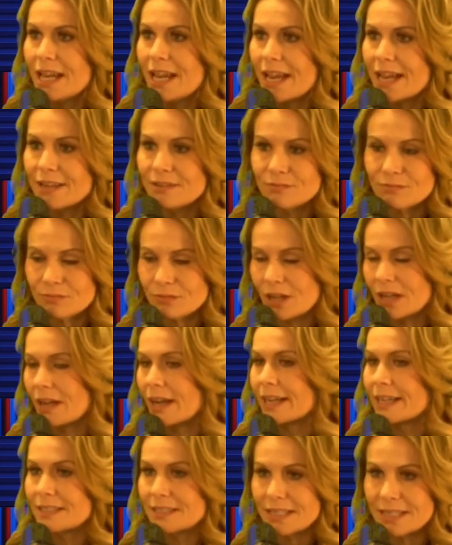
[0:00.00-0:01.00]
And
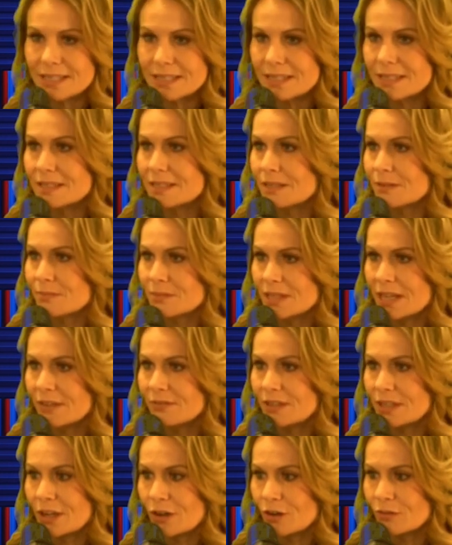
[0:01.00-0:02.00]
IT systems
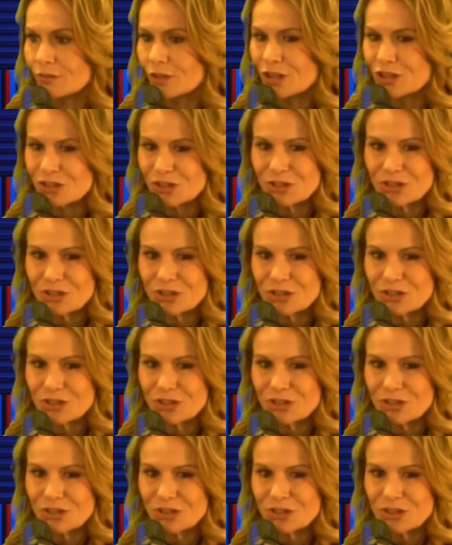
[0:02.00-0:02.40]
have inherent flaws,